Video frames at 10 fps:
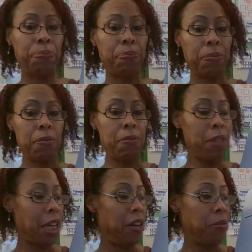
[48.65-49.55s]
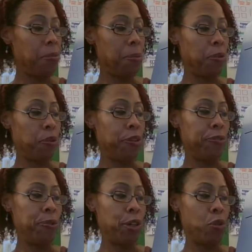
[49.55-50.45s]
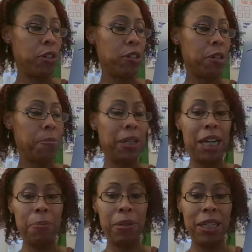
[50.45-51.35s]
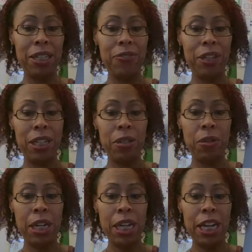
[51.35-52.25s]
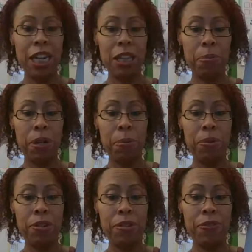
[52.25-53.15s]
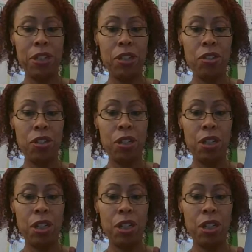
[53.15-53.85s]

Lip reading: And remember, we're going to apply place value and the properties of addition,